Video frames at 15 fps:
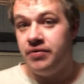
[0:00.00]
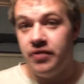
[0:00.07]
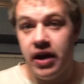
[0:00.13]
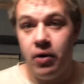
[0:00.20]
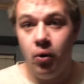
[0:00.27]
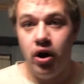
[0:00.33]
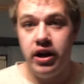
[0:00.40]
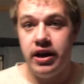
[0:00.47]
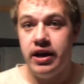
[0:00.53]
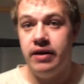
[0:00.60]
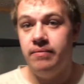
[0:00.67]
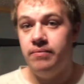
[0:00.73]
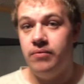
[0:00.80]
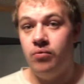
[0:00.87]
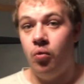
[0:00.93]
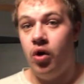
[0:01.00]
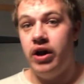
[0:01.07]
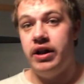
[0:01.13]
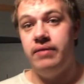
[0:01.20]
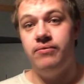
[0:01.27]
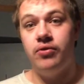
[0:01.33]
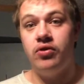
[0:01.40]
want him
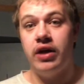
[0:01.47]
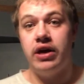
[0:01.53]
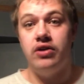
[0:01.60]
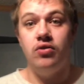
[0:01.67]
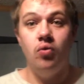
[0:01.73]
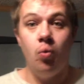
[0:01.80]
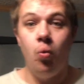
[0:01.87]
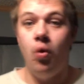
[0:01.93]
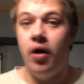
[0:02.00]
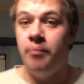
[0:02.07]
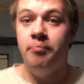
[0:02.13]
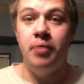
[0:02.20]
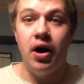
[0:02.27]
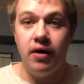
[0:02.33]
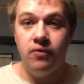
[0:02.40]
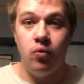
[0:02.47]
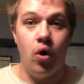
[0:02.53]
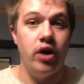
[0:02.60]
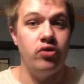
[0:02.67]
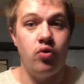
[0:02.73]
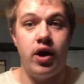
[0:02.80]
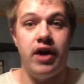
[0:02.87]
for like above
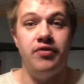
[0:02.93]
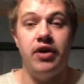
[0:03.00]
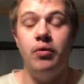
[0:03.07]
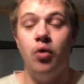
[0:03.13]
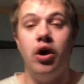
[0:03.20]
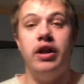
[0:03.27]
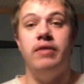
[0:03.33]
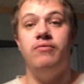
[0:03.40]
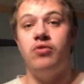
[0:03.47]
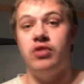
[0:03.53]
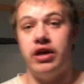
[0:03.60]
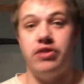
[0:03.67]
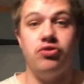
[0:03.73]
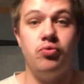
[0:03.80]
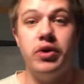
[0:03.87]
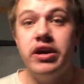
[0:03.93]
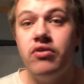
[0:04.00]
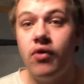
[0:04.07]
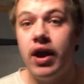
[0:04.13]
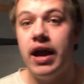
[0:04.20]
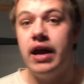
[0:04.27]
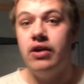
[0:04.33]
$1,000. They want him for like
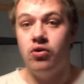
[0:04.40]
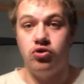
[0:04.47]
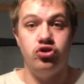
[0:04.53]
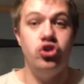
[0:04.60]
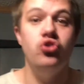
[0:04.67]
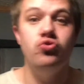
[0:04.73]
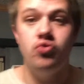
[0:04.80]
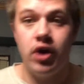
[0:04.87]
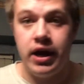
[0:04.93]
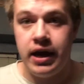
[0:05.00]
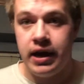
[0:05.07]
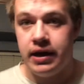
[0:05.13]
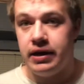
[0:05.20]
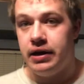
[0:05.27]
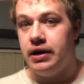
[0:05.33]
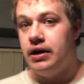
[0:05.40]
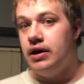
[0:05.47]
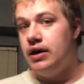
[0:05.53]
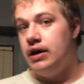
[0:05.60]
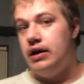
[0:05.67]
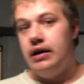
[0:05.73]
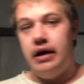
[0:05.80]
$3,000 or $2,000.
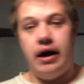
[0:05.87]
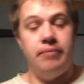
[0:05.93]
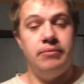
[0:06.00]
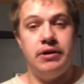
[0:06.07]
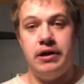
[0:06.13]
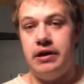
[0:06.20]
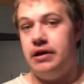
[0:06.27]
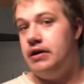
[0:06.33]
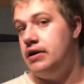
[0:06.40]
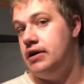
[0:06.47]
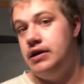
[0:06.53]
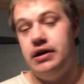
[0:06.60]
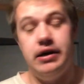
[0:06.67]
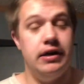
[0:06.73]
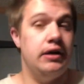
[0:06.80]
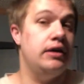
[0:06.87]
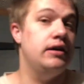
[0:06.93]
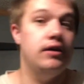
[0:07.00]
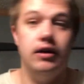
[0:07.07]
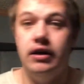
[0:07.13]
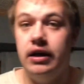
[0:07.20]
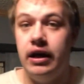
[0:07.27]
I'm like,
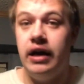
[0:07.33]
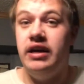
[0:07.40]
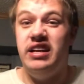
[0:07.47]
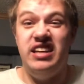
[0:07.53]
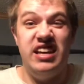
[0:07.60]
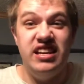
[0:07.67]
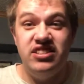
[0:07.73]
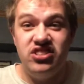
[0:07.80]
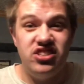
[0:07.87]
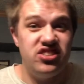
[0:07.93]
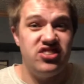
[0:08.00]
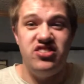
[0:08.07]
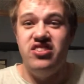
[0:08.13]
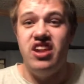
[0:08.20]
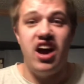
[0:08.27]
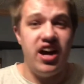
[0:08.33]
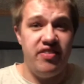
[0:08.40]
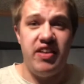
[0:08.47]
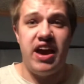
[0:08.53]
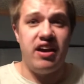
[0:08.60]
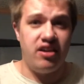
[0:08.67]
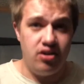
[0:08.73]
it's just not
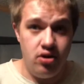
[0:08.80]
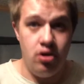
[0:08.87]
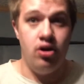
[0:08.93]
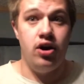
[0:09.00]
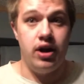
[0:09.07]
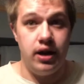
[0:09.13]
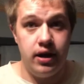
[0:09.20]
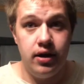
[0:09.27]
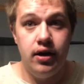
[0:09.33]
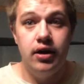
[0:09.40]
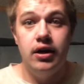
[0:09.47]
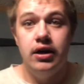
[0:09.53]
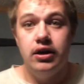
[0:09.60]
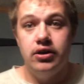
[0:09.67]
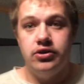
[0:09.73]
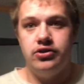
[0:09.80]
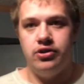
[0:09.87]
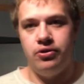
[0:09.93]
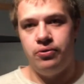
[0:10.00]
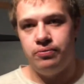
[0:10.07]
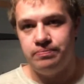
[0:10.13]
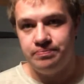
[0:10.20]
that good.
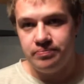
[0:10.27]
So